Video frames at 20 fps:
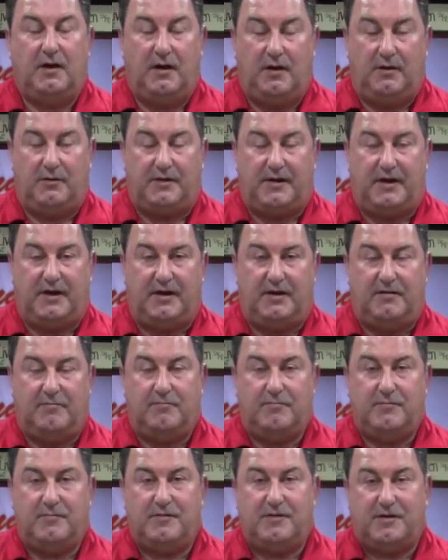Okay,
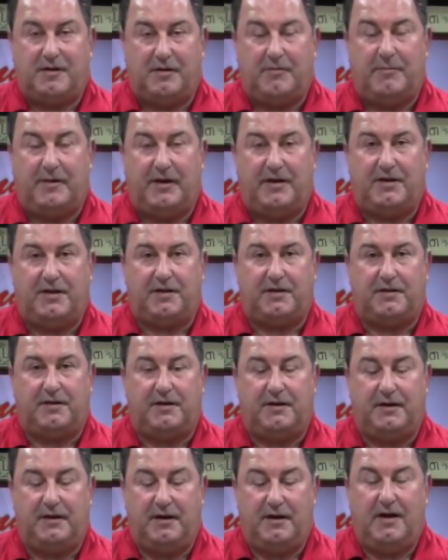so
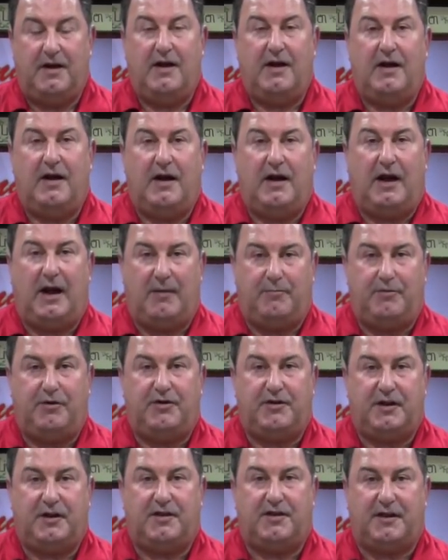basically, I
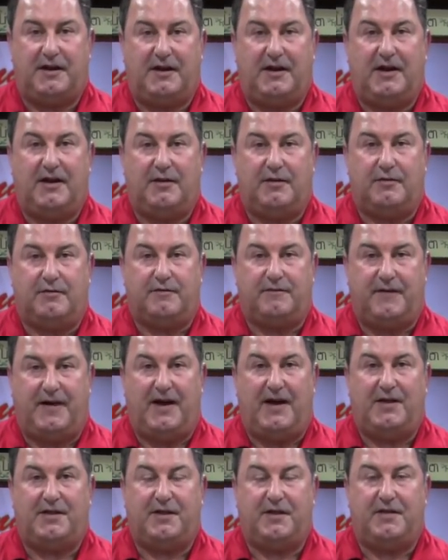put this together
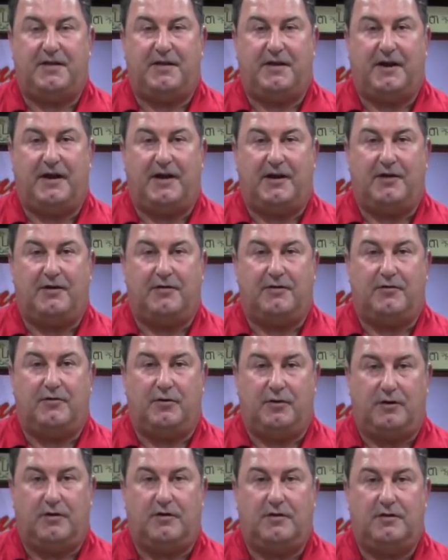faster than I could
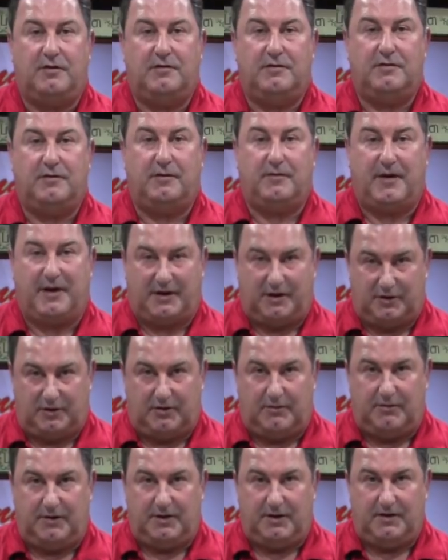cook the
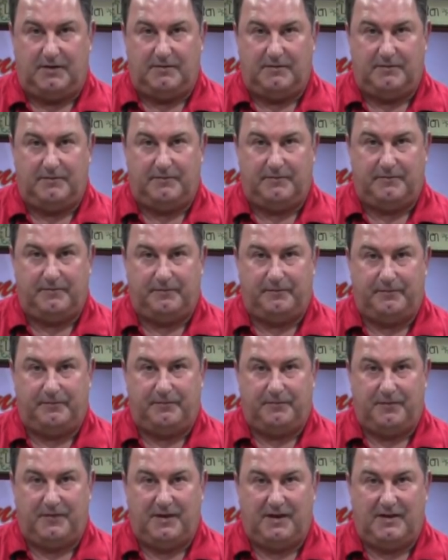rigatoni.
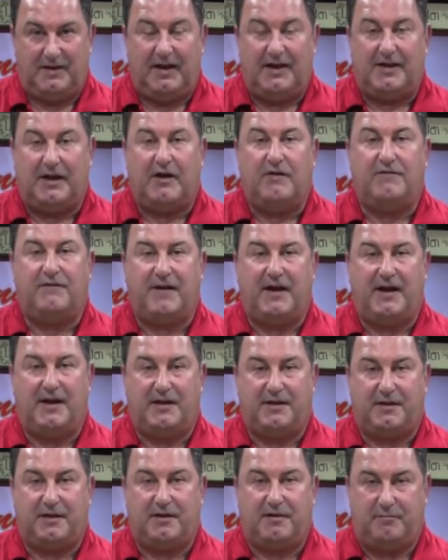That's how
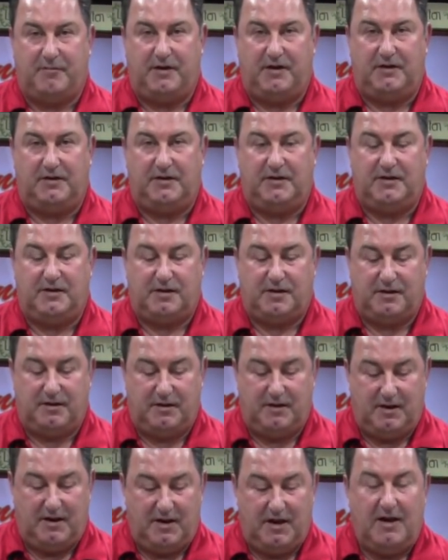fast this meal is.
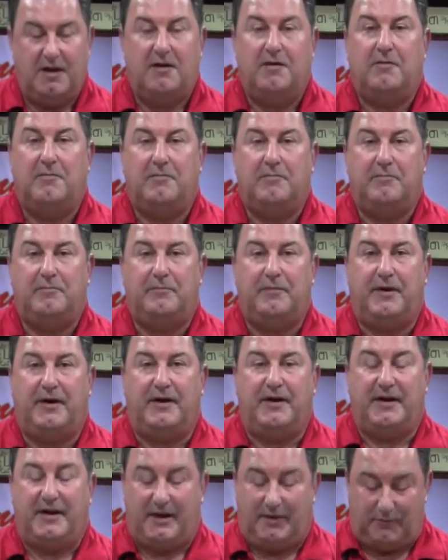
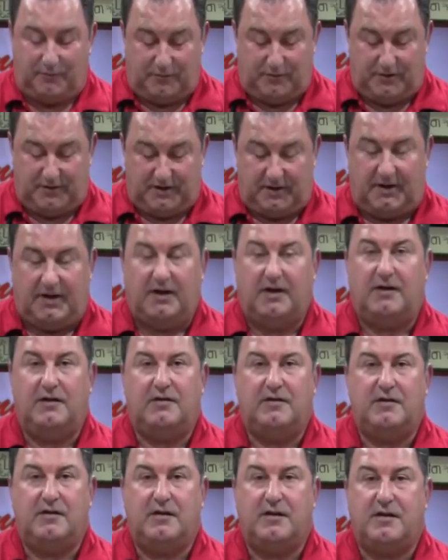But it really
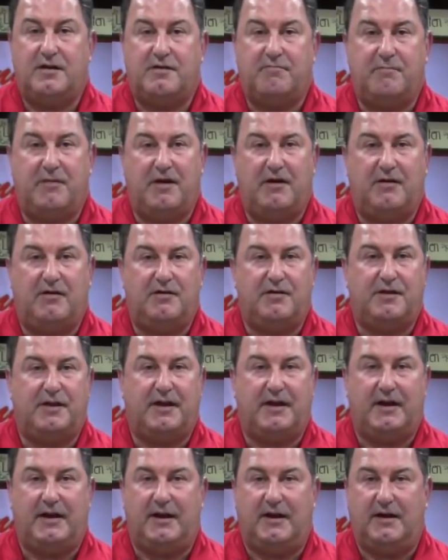smells
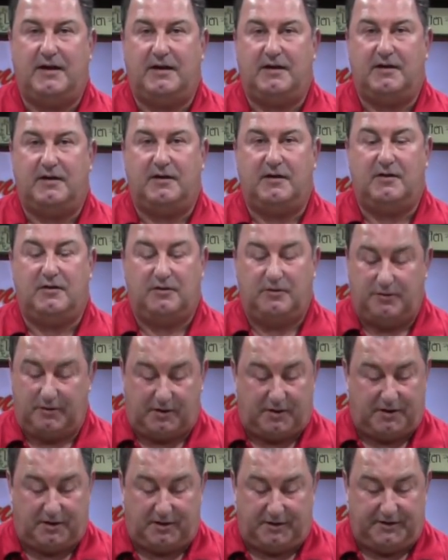and
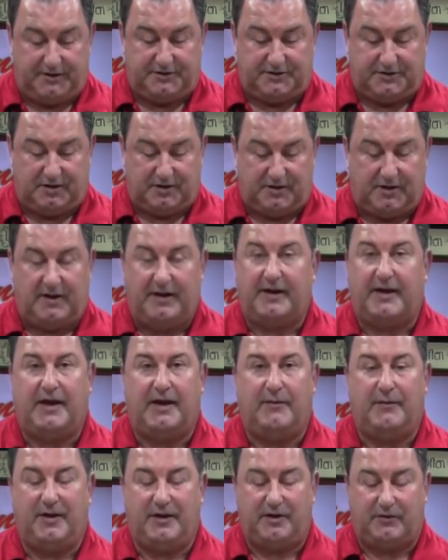looks delicious. I
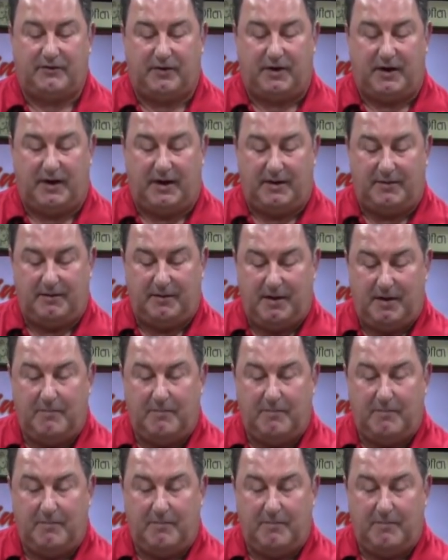can't wait to try it.